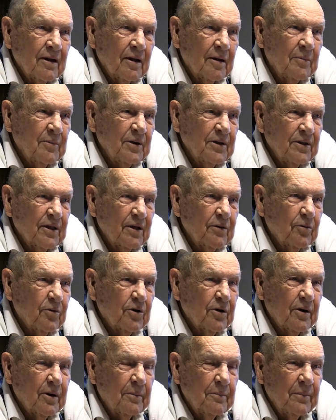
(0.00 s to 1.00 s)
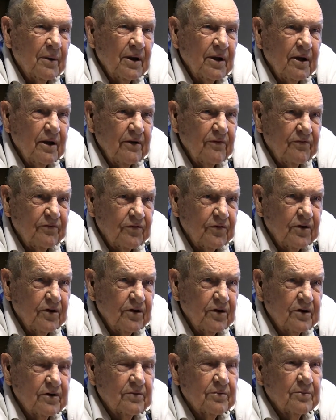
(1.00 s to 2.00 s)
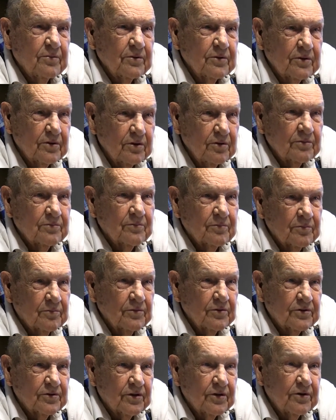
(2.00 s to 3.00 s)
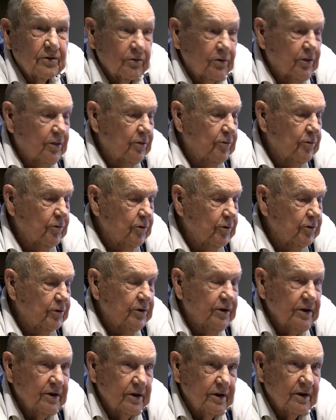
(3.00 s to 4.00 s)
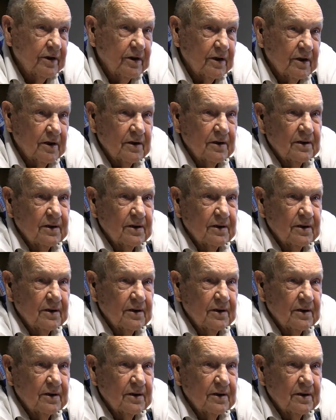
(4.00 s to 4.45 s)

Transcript: I mean, they weren't a main fish, but you, but they were, they were good eating.